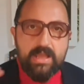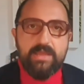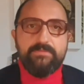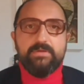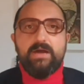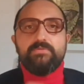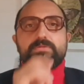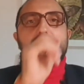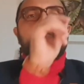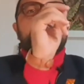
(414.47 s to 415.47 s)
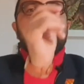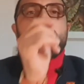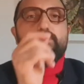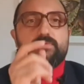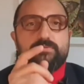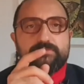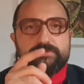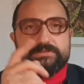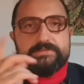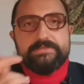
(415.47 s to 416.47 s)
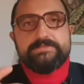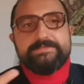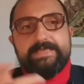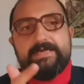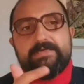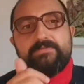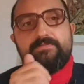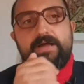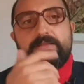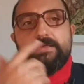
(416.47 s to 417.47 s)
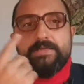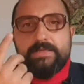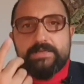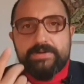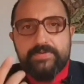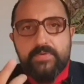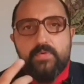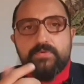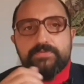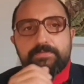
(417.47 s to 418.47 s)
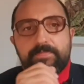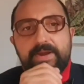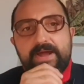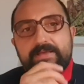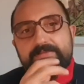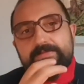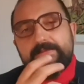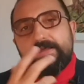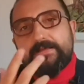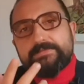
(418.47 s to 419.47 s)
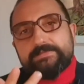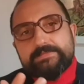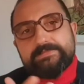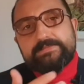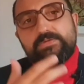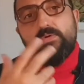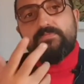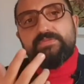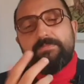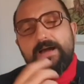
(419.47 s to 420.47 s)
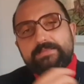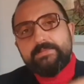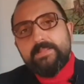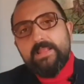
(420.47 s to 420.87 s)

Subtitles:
I would like to move to the second one, cross price elasticity of demand.